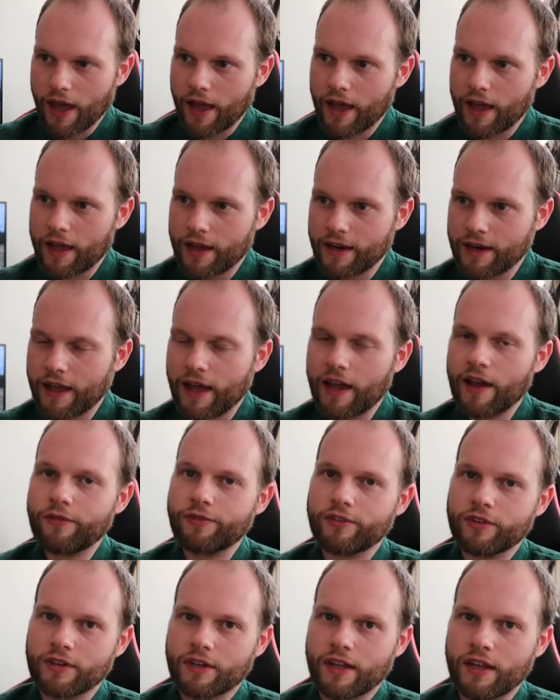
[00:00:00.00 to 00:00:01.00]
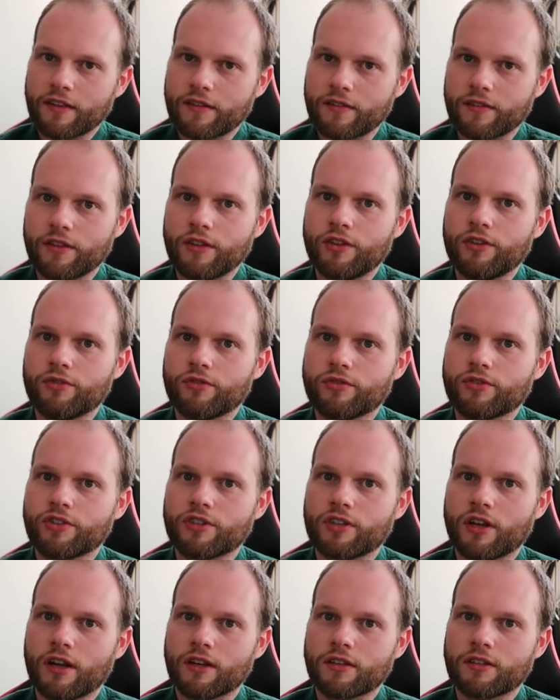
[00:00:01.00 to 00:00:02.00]
And after that, you'll
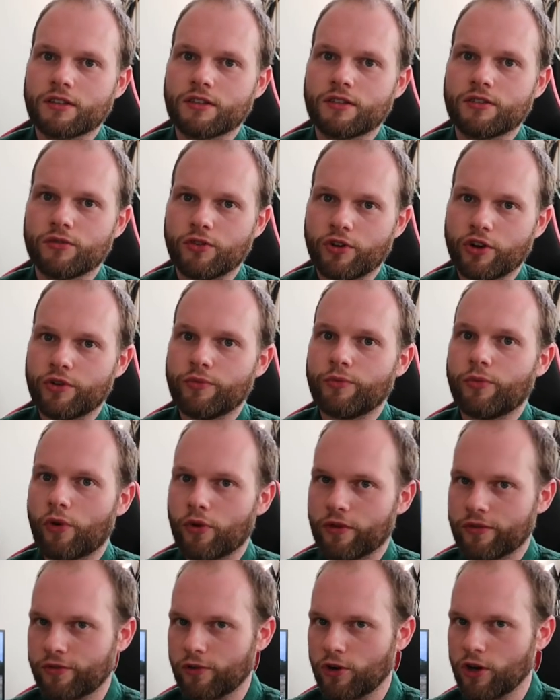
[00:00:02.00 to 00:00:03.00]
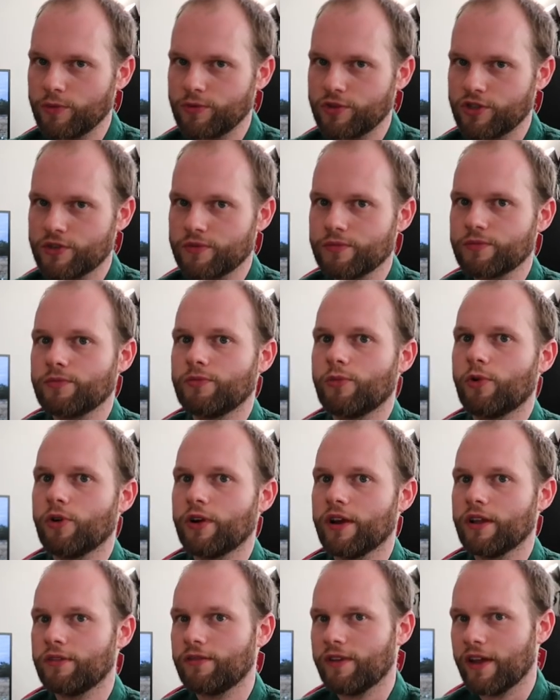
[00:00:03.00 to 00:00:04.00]
start to learn more forms,
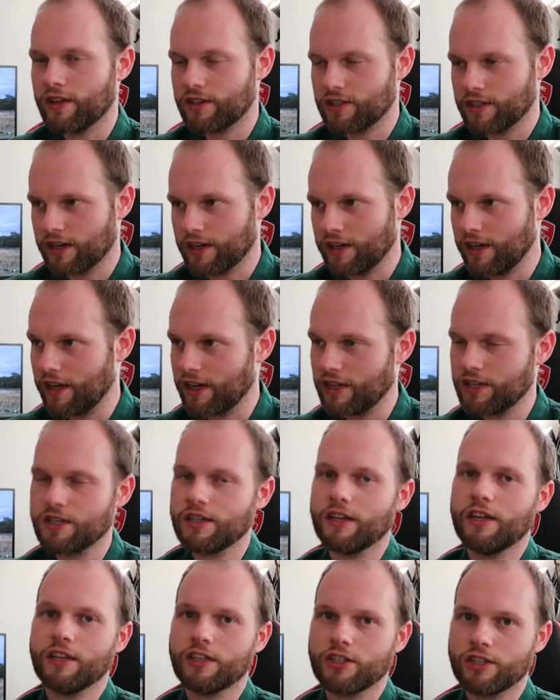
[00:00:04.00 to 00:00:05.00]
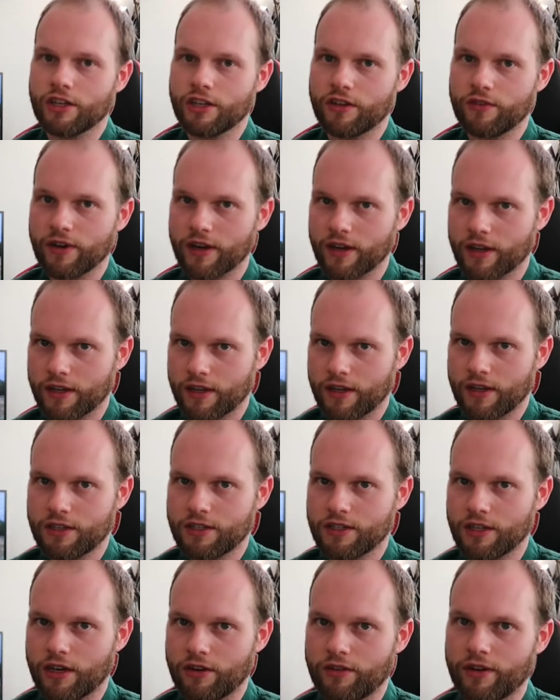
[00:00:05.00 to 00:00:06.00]
more advanced techniques, etc.,
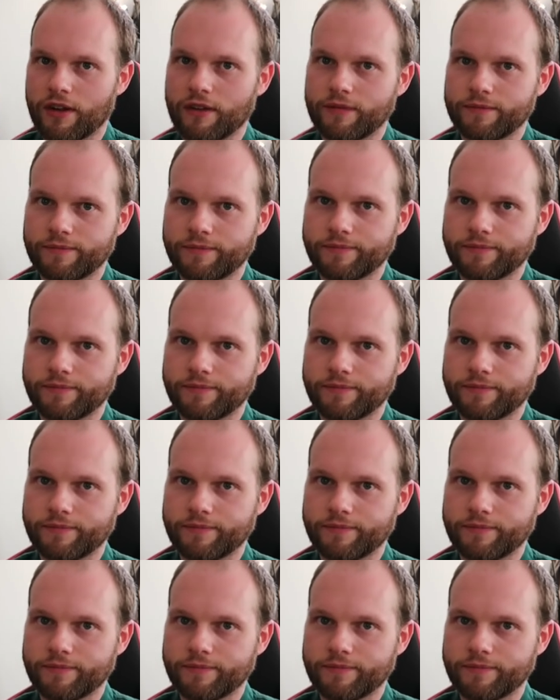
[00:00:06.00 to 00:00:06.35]
etc.